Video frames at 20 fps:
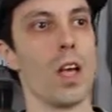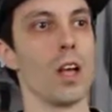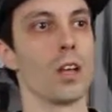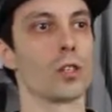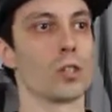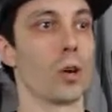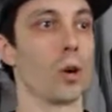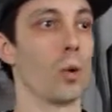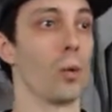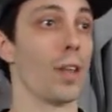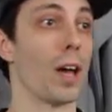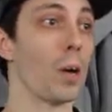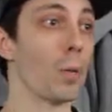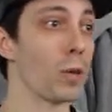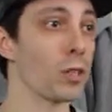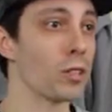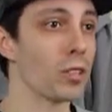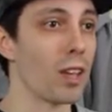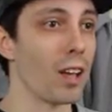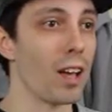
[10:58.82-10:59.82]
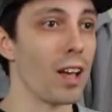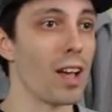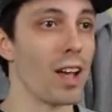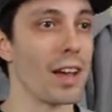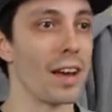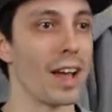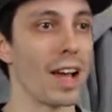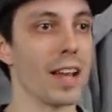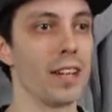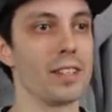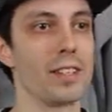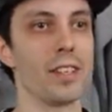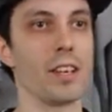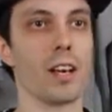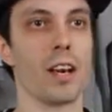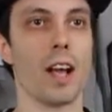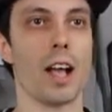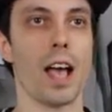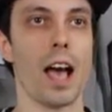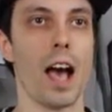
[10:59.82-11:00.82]
So that was uh, an
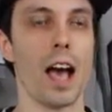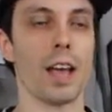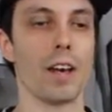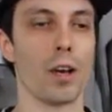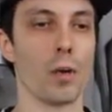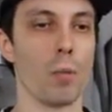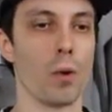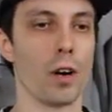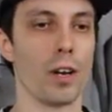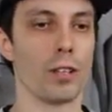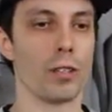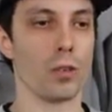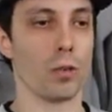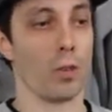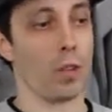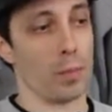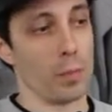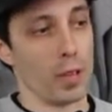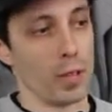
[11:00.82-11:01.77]
idea I had. I wanted to. I